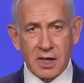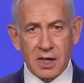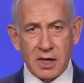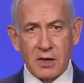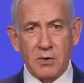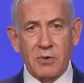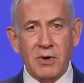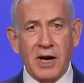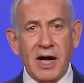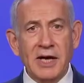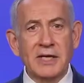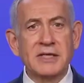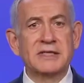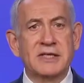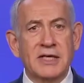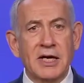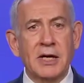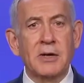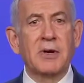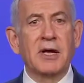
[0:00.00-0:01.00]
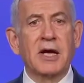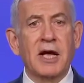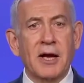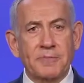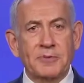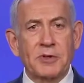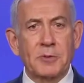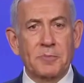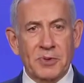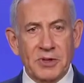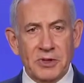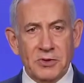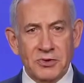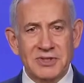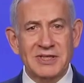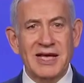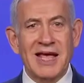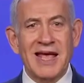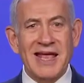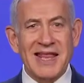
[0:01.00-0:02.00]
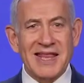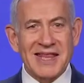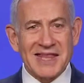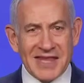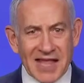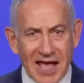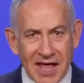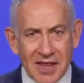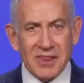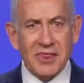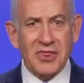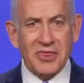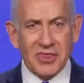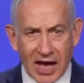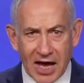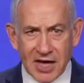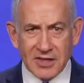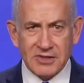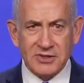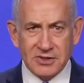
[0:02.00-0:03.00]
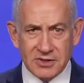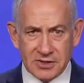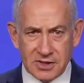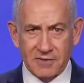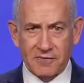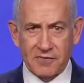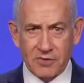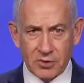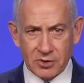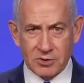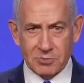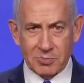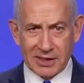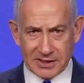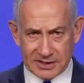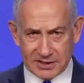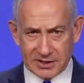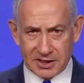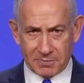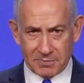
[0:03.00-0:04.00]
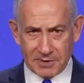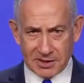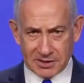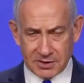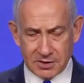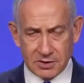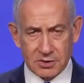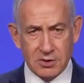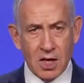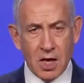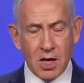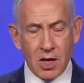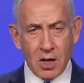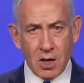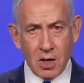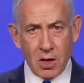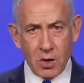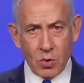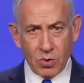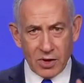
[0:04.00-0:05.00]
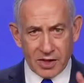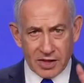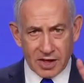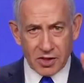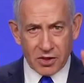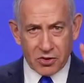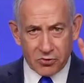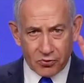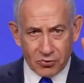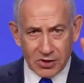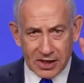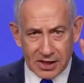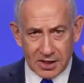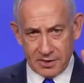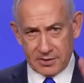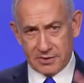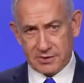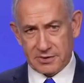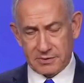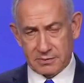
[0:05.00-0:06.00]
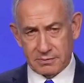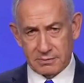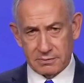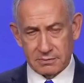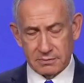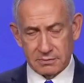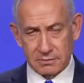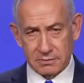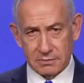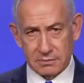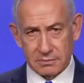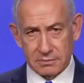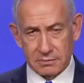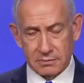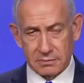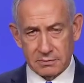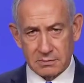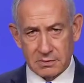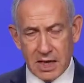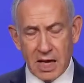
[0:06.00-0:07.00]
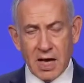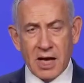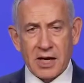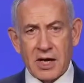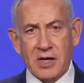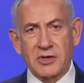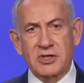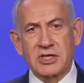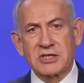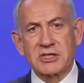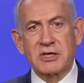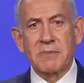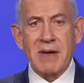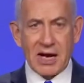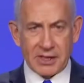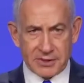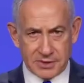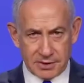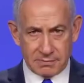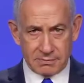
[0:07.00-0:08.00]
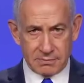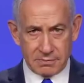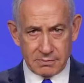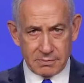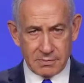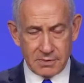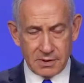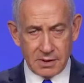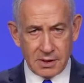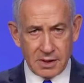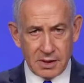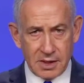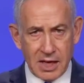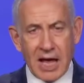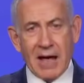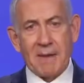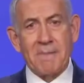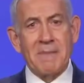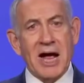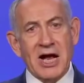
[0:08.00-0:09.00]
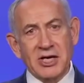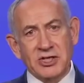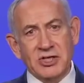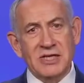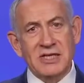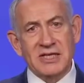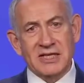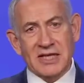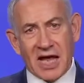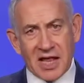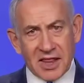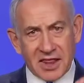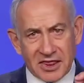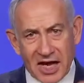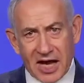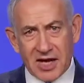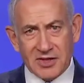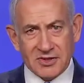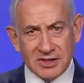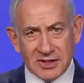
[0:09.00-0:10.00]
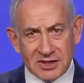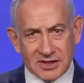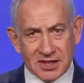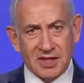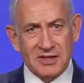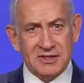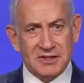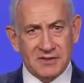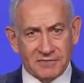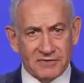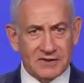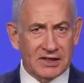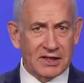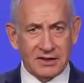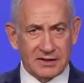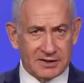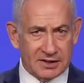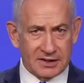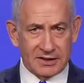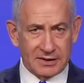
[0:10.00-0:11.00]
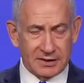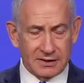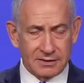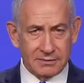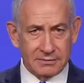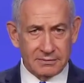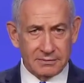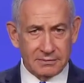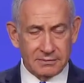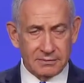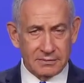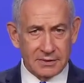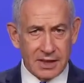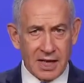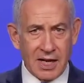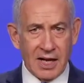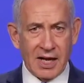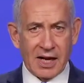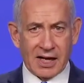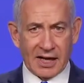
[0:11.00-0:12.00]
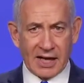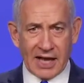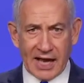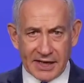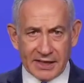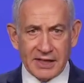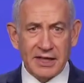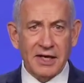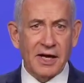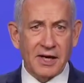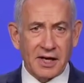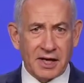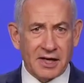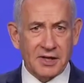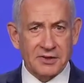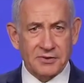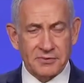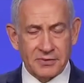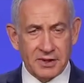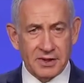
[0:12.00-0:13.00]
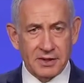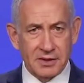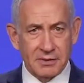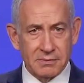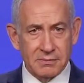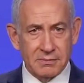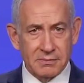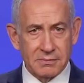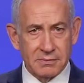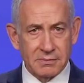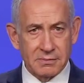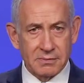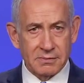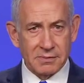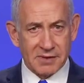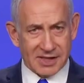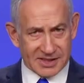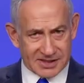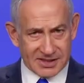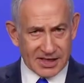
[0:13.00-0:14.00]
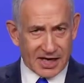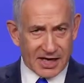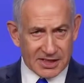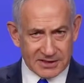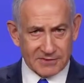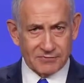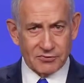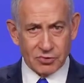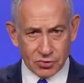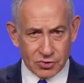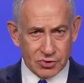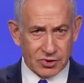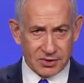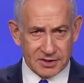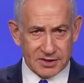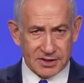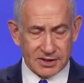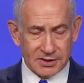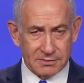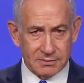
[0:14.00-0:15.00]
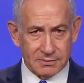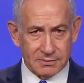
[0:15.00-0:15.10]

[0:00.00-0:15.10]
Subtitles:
Iran is gearing up to produce 10,000 of those ballistic missiles within 3 years. Now just imagine 10,000 tons of TNT landing on a country the size of New Jersey.